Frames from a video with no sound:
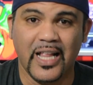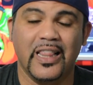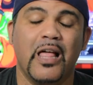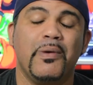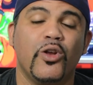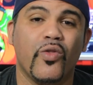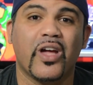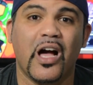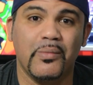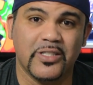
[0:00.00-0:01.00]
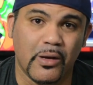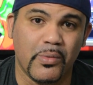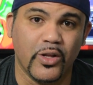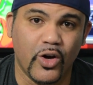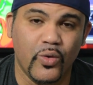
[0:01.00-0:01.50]
Let me know in the comments down
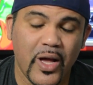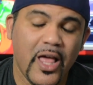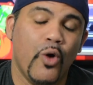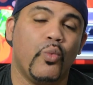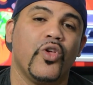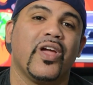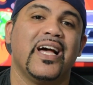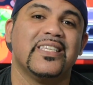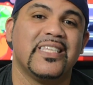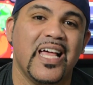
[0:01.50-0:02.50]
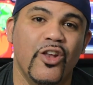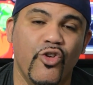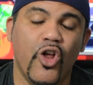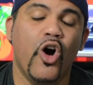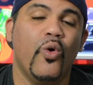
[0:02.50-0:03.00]
below what you guys
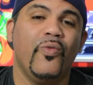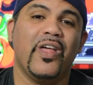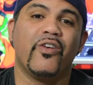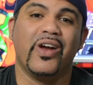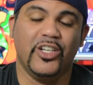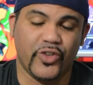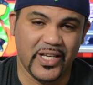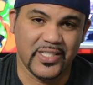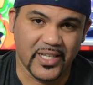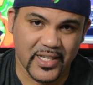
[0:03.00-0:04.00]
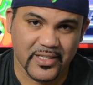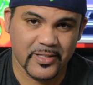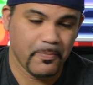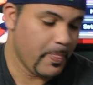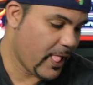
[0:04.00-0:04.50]
know that ray tracing
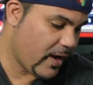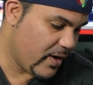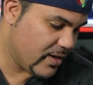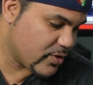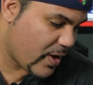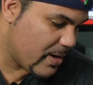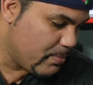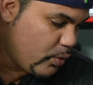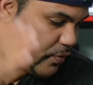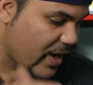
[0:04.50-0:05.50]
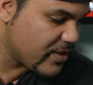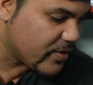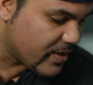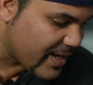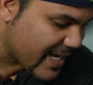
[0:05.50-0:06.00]
is. All right, let's go ahead and move on to
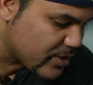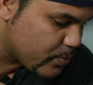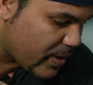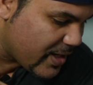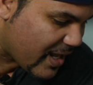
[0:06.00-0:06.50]
the next one.